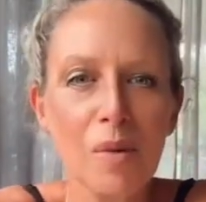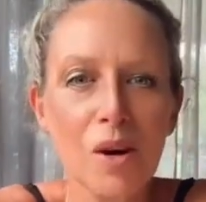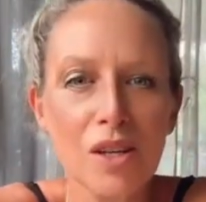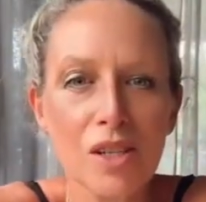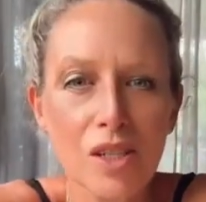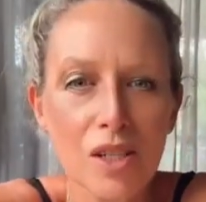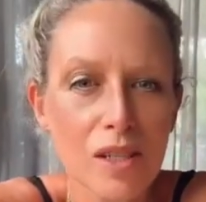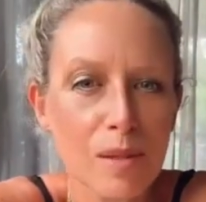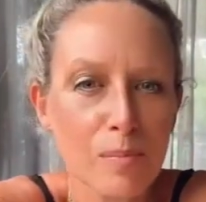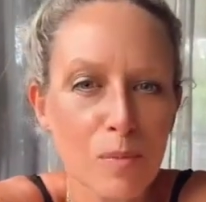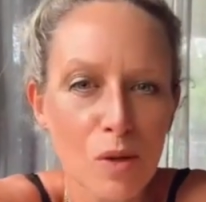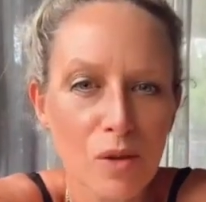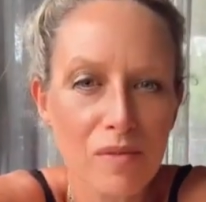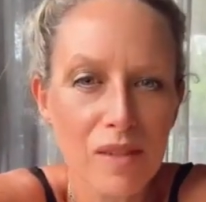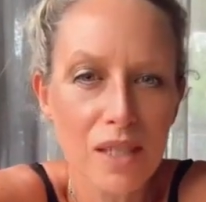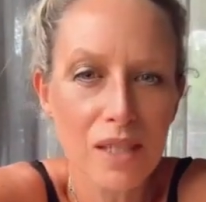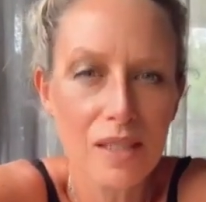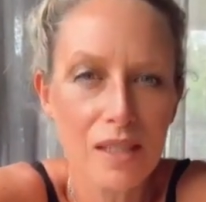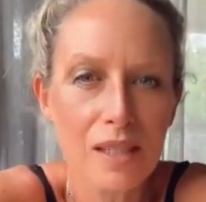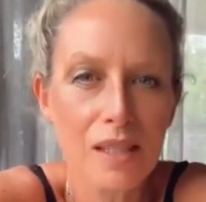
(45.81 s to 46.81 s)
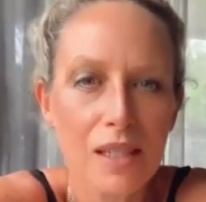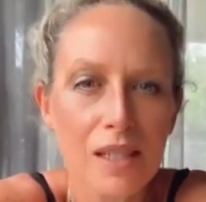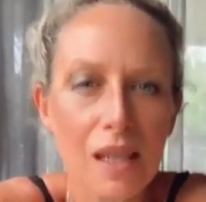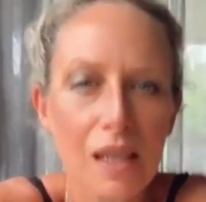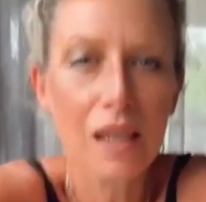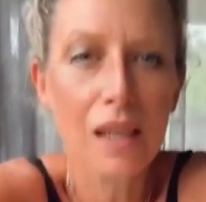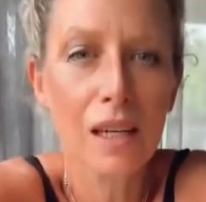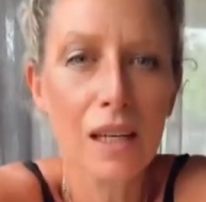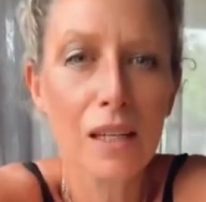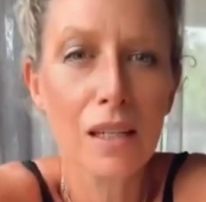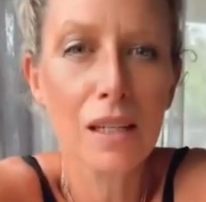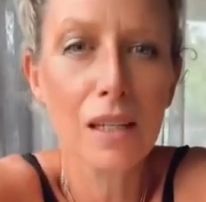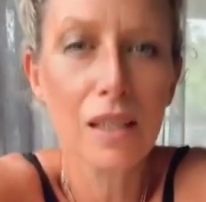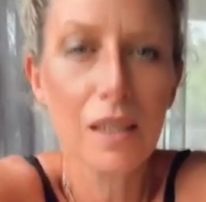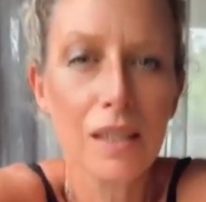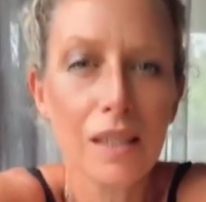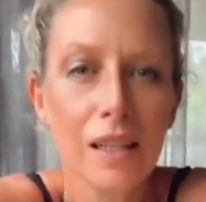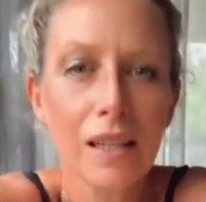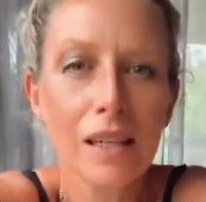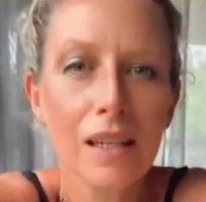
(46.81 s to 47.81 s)
I might just move this down
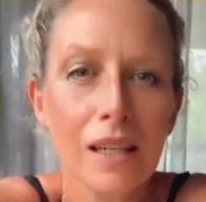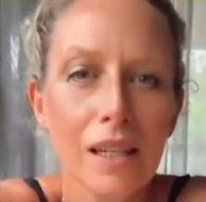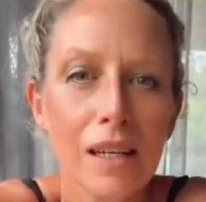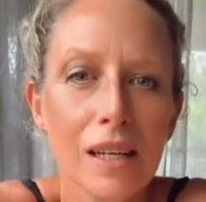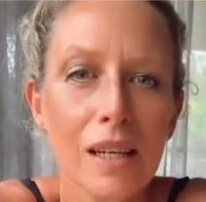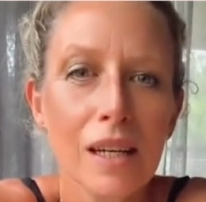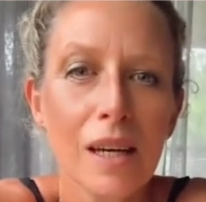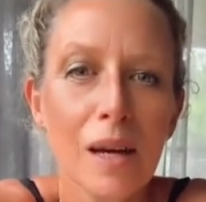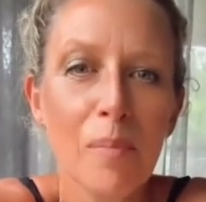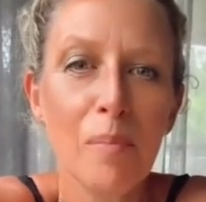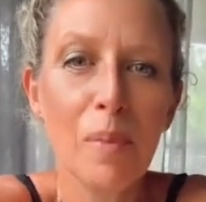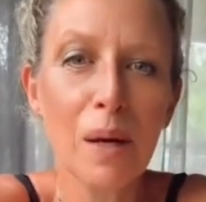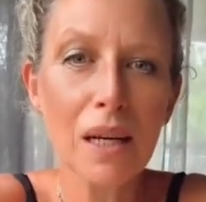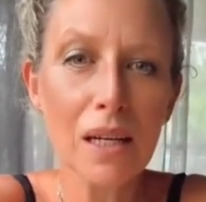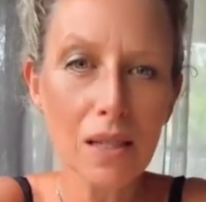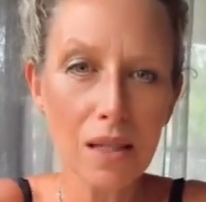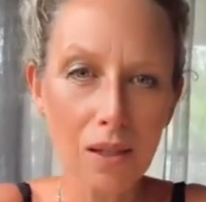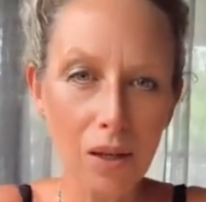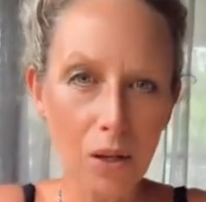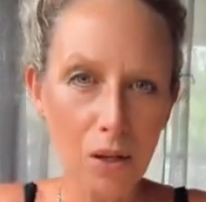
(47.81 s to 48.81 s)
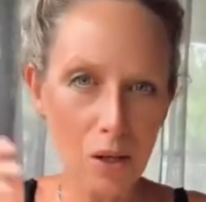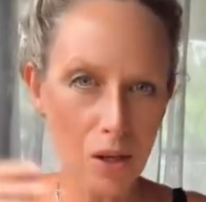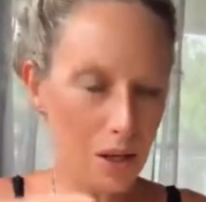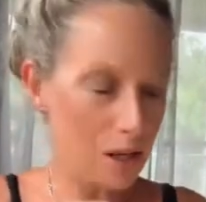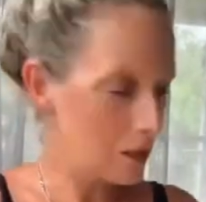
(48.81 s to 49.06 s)
a bit so you